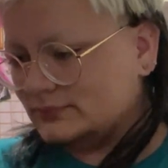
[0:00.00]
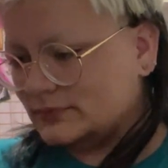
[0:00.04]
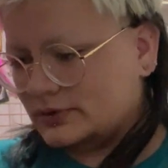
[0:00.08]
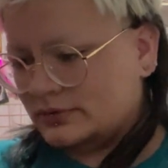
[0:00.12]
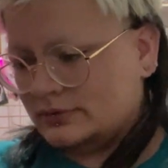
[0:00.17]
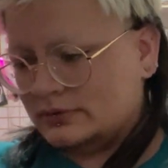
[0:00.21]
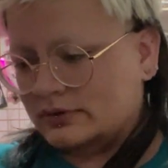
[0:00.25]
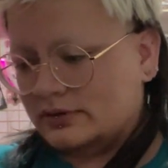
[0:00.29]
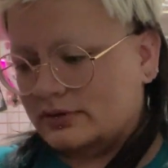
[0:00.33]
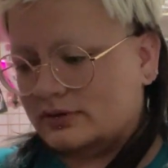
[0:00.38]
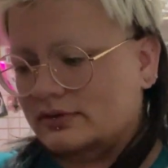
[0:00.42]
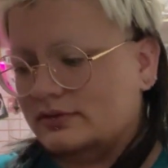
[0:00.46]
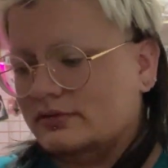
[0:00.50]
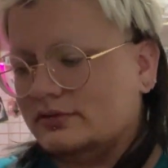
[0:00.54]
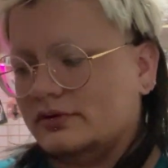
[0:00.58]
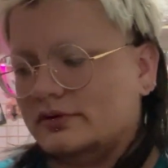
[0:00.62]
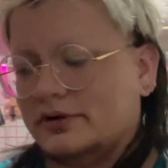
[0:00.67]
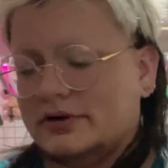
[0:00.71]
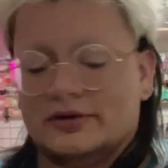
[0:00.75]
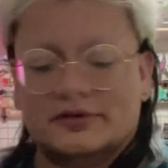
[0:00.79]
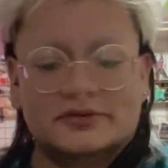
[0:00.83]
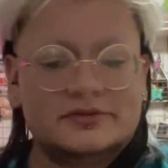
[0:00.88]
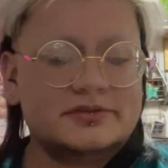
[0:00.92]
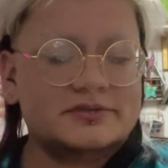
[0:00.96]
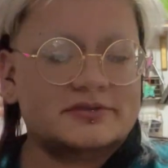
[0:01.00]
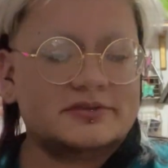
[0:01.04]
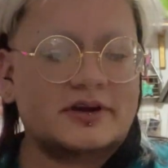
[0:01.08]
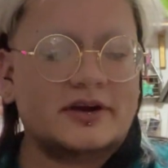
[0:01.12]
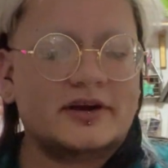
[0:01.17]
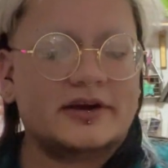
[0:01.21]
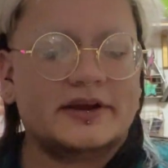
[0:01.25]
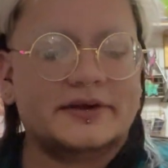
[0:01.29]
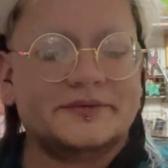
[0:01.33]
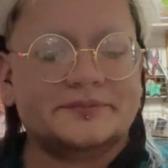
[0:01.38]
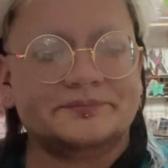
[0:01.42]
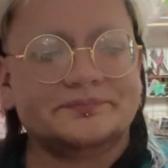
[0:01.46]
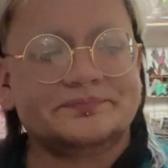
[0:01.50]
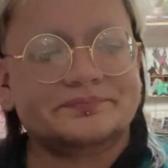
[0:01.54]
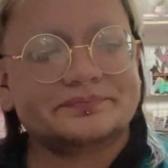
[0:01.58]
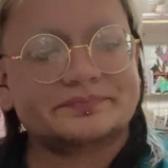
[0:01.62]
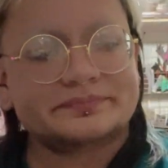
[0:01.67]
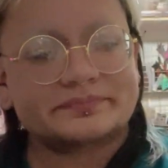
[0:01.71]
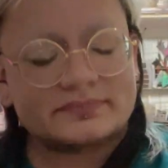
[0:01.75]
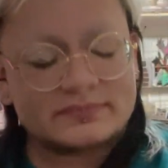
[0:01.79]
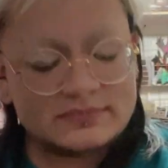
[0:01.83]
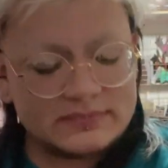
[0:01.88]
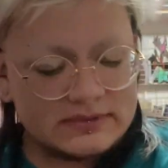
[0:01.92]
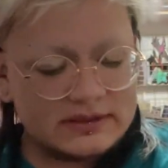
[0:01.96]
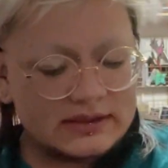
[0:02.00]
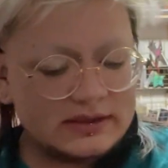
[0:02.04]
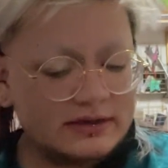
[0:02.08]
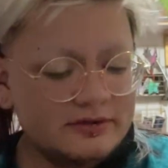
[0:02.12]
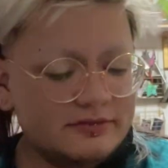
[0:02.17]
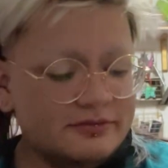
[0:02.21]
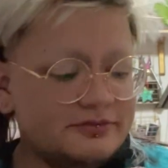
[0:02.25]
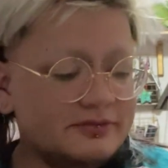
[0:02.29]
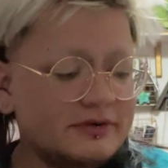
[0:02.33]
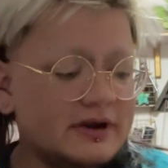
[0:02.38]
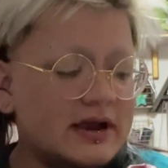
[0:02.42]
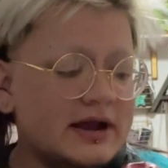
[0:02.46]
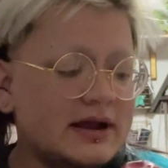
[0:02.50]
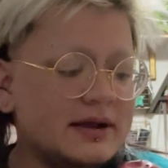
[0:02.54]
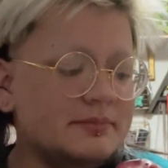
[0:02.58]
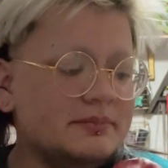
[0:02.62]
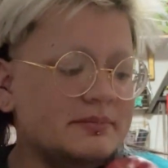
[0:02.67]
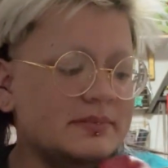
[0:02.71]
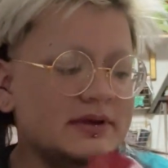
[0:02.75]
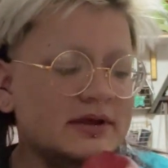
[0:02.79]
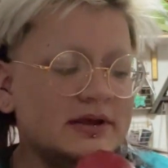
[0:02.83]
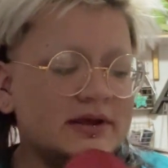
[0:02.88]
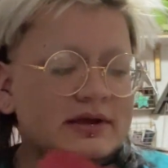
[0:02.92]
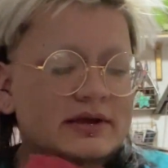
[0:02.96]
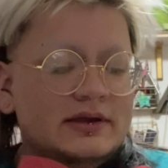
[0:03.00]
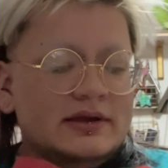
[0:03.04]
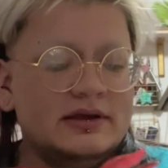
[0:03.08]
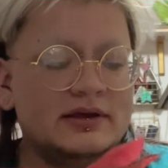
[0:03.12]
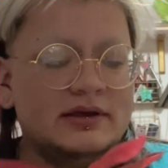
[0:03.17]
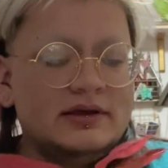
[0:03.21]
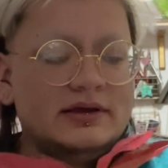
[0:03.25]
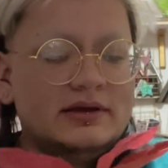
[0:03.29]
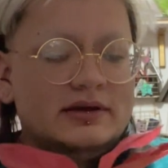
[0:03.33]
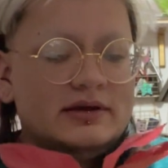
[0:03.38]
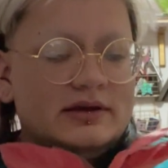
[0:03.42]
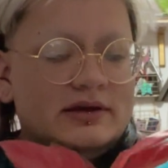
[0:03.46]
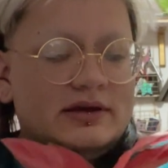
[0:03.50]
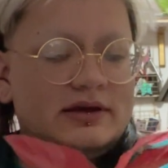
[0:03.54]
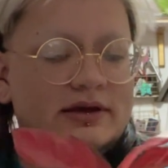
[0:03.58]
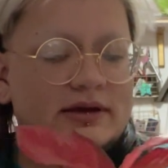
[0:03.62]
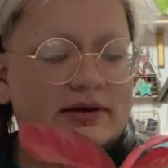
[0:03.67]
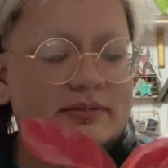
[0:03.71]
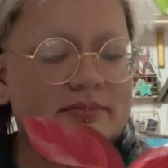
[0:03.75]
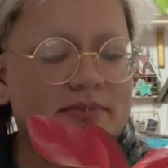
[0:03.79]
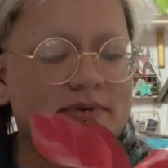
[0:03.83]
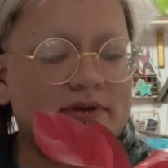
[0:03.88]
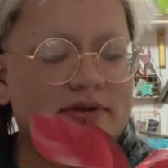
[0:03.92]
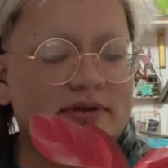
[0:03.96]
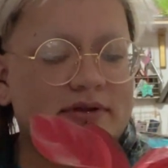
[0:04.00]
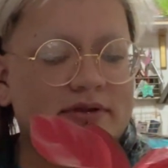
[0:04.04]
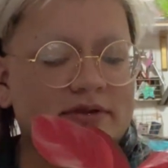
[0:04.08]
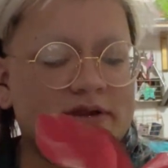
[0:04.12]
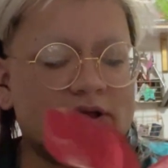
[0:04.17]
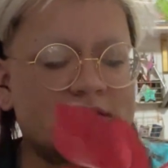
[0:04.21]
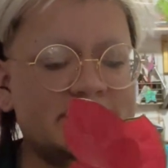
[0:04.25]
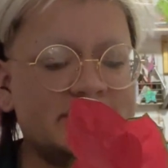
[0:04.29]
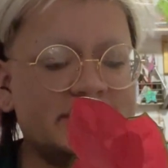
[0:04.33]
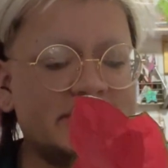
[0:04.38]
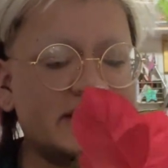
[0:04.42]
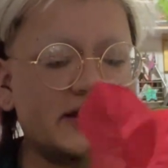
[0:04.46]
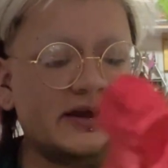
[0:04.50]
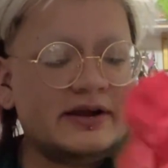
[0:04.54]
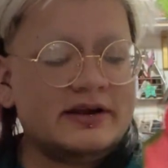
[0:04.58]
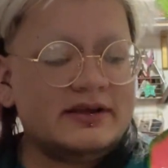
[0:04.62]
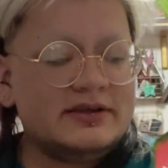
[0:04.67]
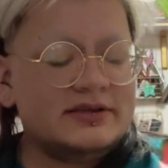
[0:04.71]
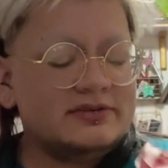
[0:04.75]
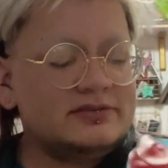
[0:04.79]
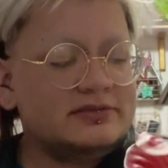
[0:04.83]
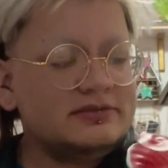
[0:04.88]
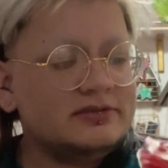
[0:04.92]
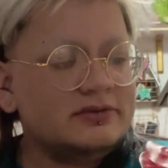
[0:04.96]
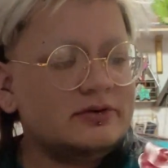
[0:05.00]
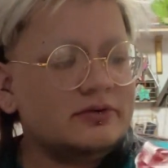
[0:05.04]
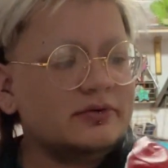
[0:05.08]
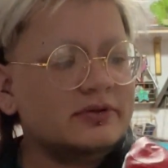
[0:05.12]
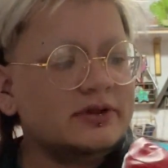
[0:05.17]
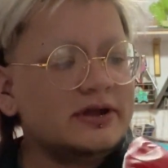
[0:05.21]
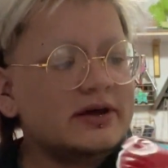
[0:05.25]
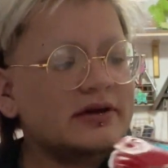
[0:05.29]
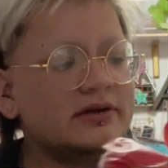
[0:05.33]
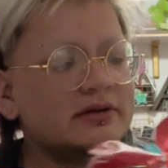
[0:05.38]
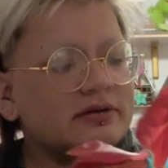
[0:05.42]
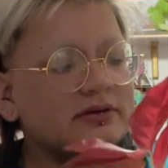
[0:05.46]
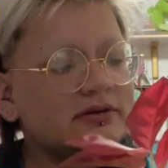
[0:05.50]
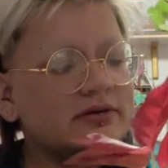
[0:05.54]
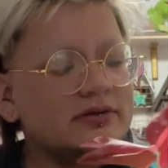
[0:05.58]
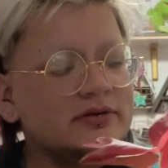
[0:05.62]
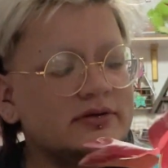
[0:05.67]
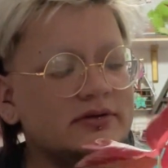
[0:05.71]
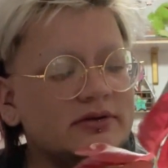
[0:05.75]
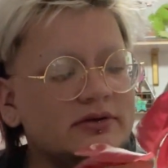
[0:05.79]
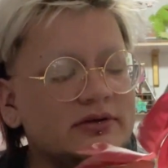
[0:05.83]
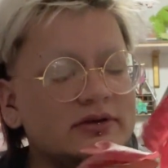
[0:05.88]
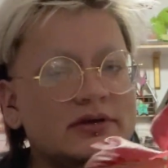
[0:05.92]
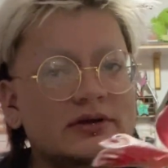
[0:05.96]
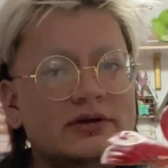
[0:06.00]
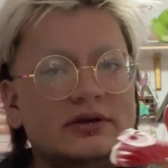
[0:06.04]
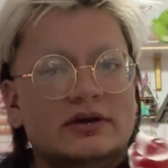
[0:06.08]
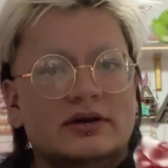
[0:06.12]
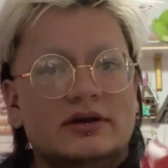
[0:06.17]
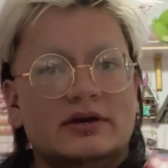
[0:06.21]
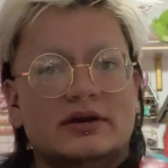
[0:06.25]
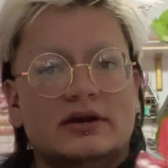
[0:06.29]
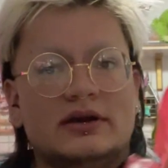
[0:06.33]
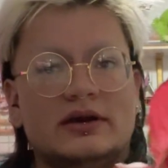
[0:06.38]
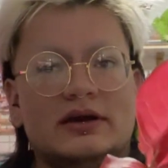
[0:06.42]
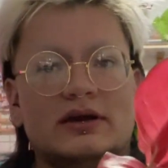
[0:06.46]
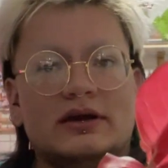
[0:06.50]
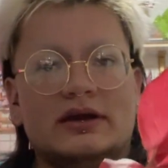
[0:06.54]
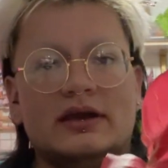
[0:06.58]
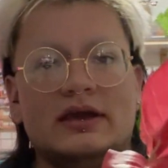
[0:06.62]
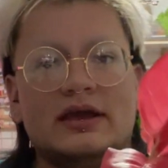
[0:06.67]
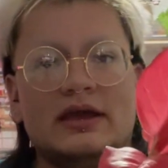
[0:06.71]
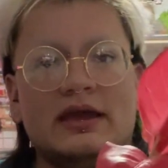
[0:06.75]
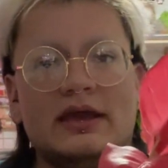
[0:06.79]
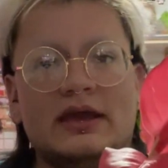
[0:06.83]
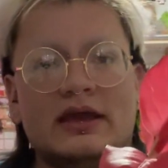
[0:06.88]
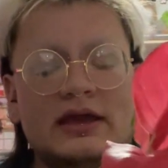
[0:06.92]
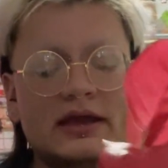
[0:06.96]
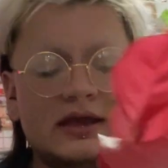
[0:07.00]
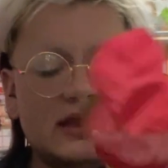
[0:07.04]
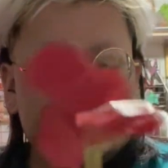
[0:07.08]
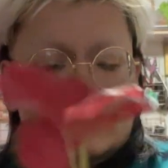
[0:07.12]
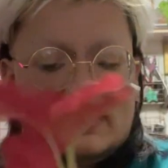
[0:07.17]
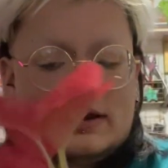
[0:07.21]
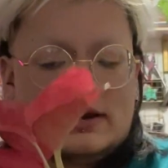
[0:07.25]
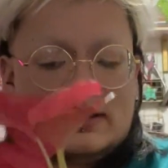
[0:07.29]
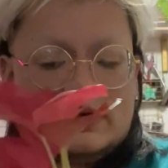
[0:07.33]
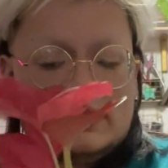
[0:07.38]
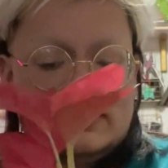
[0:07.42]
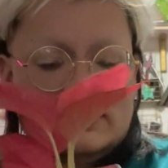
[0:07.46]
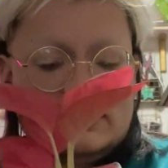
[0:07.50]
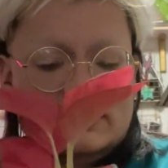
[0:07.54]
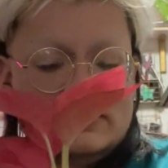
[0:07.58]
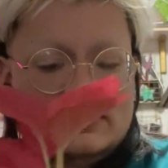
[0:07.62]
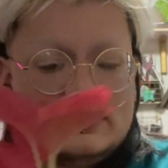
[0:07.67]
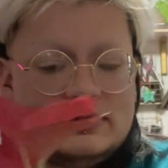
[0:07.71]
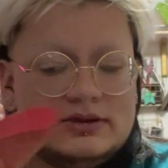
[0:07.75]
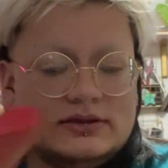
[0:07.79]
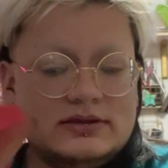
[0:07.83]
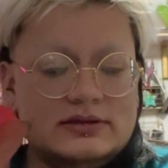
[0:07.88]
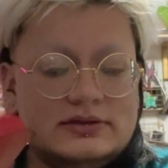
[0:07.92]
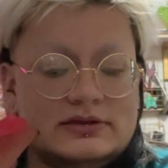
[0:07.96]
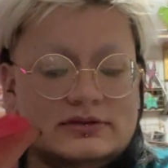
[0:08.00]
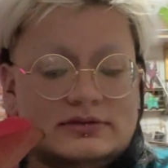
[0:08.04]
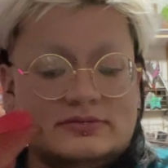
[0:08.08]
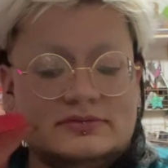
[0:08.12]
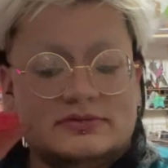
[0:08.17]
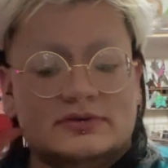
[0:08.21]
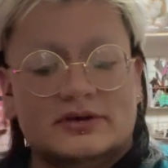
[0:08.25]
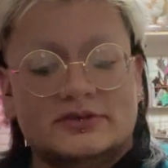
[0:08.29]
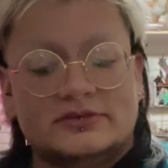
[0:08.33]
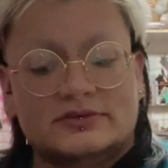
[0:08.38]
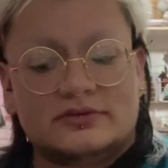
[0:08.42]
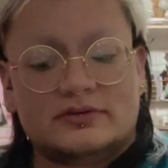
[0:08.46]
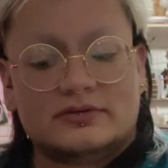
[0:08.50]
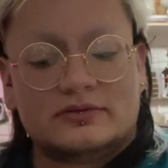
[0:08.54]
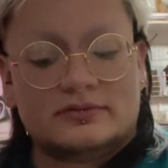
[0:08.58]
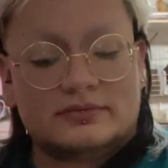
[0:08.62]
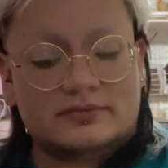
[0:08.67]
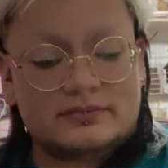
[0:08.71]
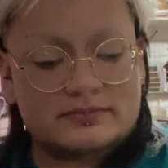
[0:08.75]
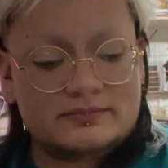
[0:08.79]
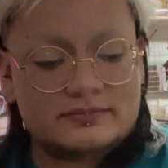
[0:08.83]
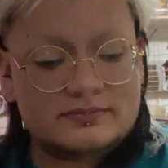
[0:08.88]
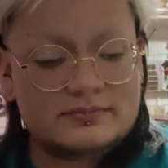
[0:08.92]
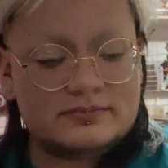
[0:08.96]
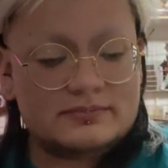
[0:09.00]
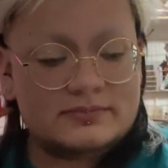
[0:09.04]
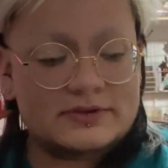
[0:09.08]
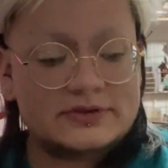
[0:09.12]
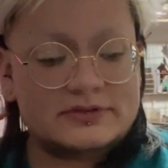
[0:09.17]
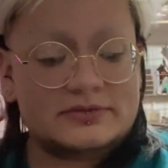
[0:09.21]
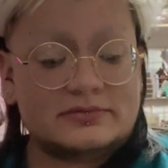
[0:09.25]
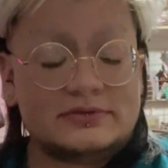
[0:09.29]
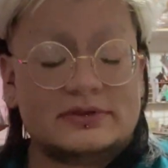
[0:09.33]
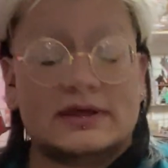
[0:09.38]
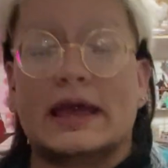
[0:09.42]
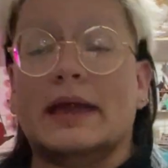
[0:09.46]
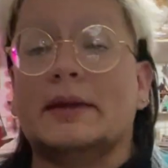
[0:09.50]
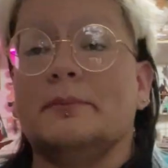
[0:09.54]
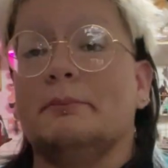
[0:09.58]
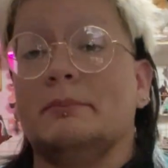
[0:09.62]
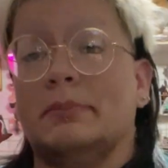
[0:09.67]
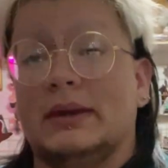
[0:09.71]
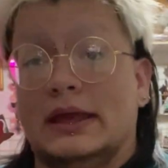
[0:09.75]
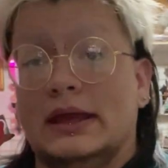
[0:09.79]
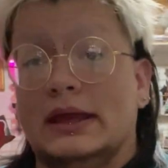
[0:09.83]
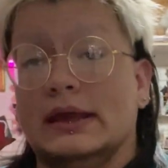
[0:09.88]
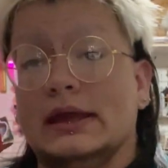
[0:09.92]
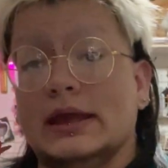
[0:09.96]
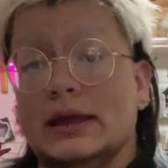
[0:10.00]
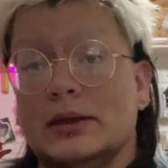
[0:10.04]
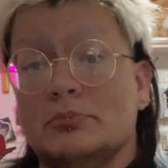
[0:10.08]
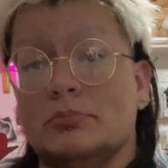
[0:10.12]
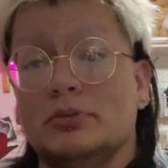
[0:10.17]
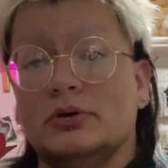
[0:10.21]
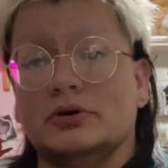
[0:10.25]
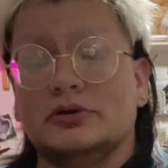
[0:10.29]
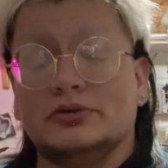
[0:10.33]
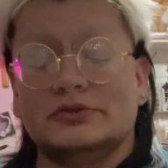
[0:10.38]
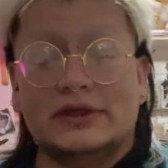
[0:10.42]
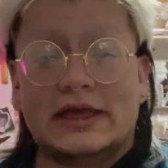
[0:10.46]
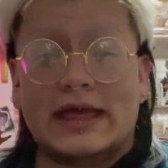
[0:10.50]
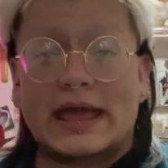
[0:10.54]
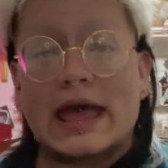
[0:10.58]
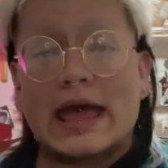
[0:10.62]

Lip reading: Ugh, gross, sorry. From Love and Audrey's NOLA. And this was a big impulse.